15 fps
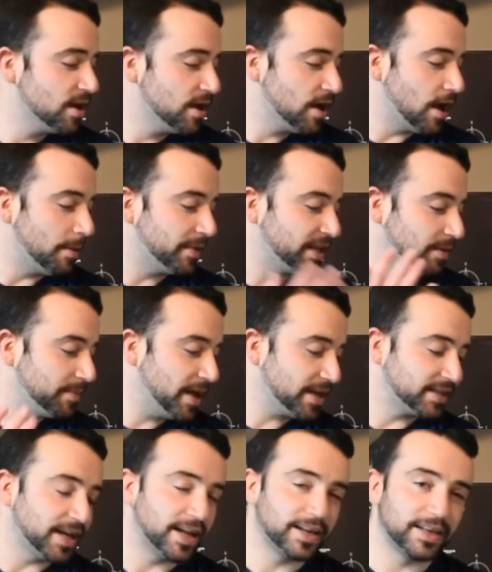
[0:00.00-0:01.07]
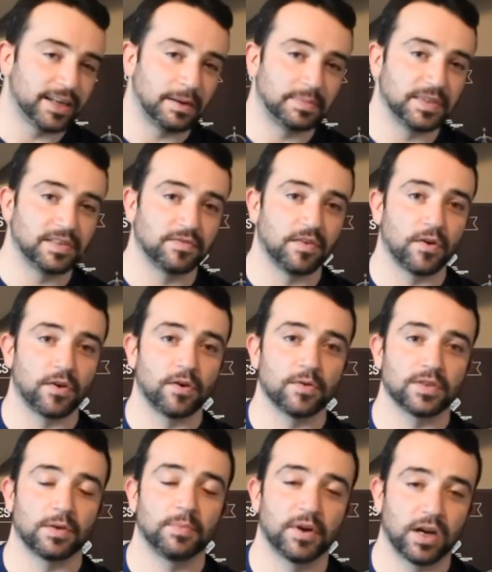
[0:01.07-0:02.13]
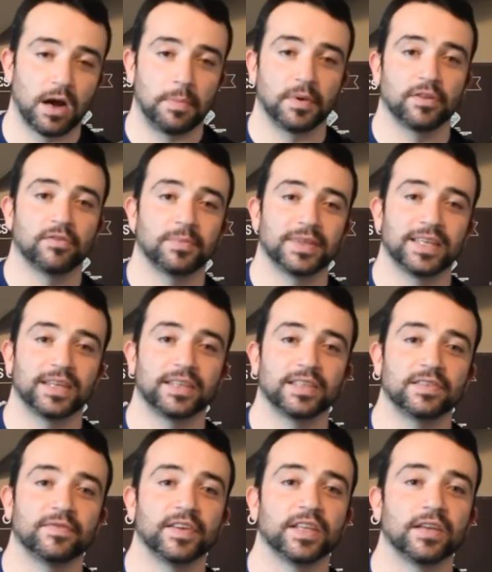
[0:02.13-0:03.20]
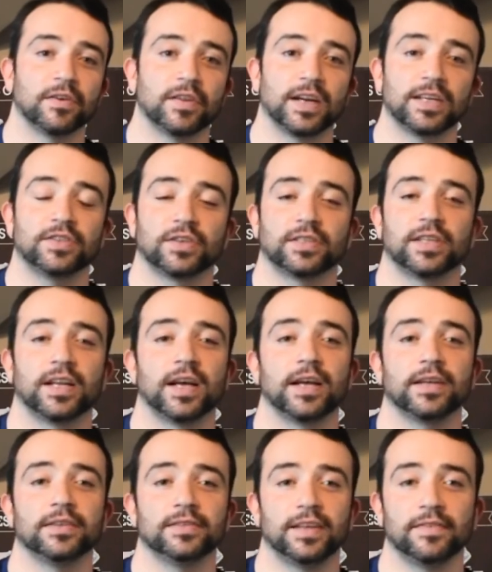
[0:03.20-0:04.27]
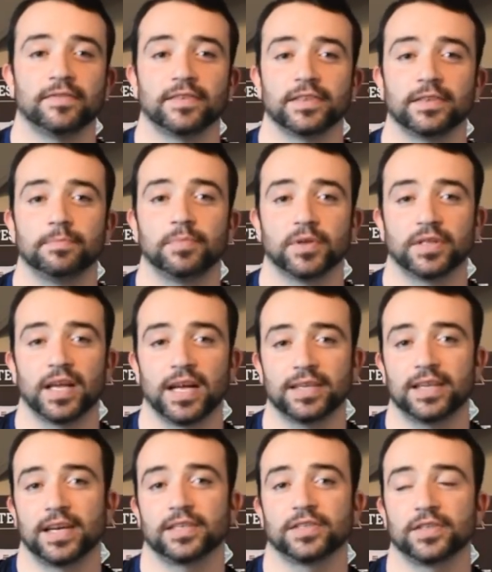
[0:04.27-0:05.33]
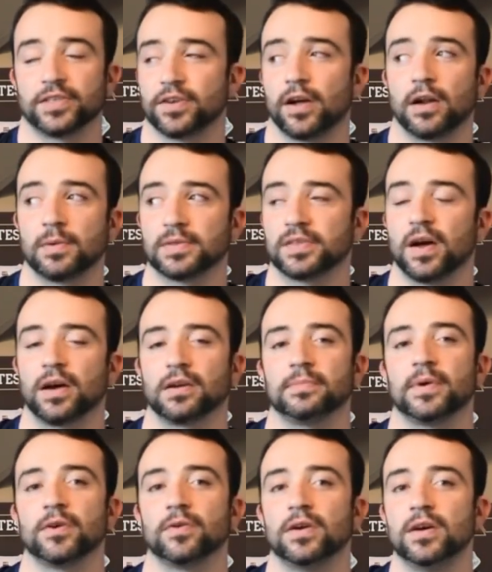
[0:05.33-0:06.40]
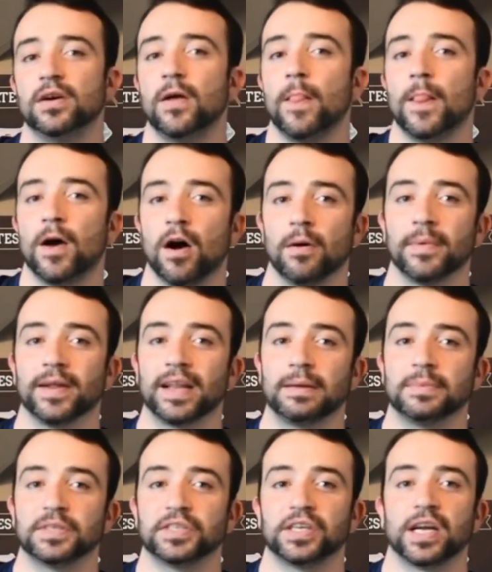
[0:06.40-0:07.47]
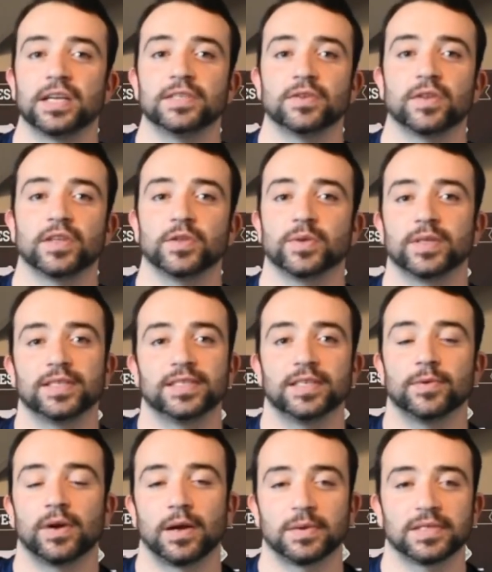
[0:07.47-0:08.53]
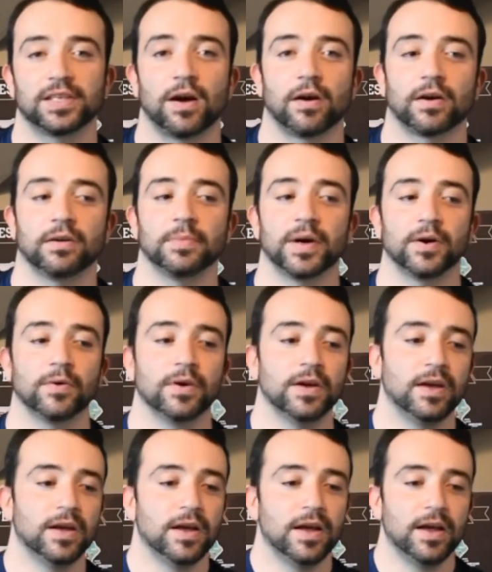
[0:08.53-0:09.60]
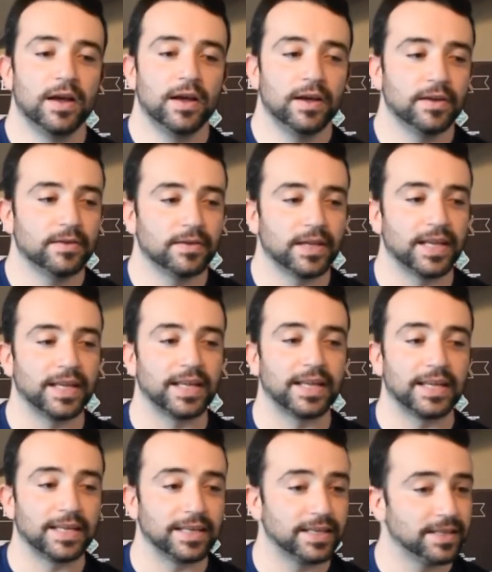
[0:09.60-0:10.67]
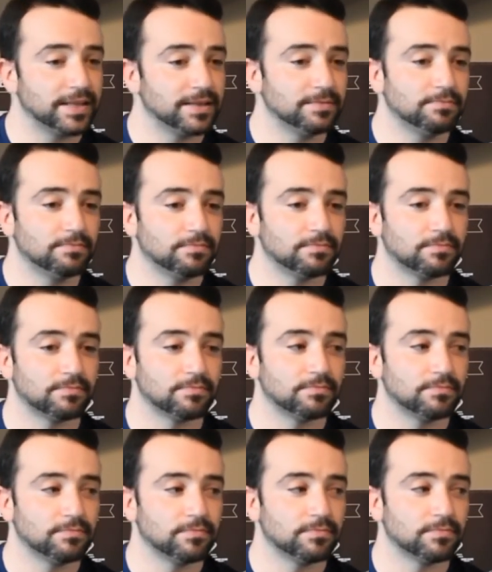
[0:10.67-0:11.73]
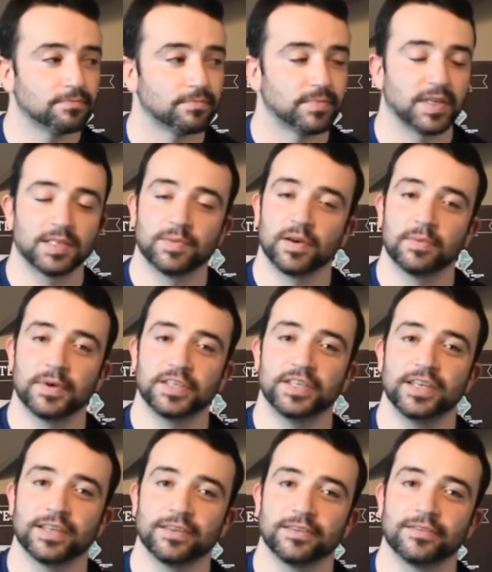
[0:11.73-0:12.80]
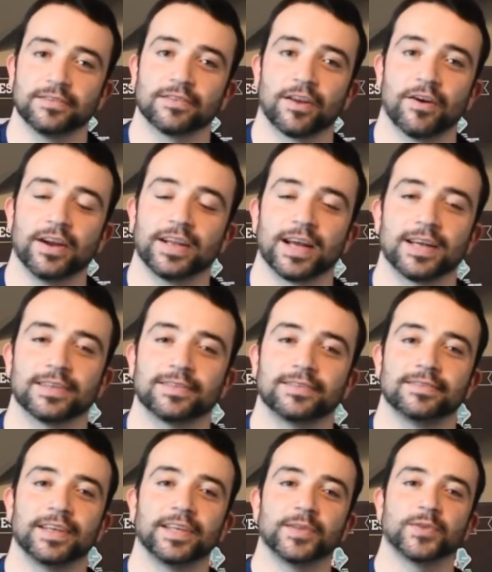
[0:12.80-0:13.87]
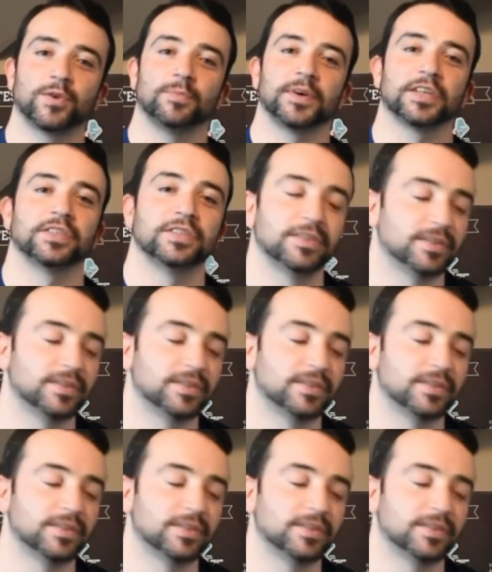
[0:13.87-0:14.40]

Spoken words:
I'm going to get back to editing up these photos. I'll put a couple of them at the end of this video that I took today. Definitely put that texture shot I was talking about on my neighbor's shed so that you can see what I was talking about. And that's pretty much it. Alright guys, thank you so much.